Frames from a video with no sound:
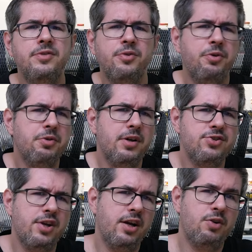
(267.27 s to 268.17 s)
or you can
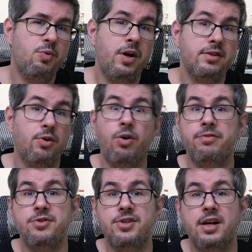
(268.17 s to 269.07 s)
check what
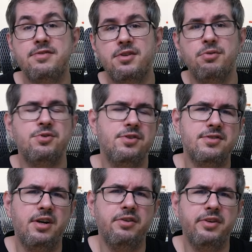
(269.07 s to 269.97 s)
off-the-shelf solutions are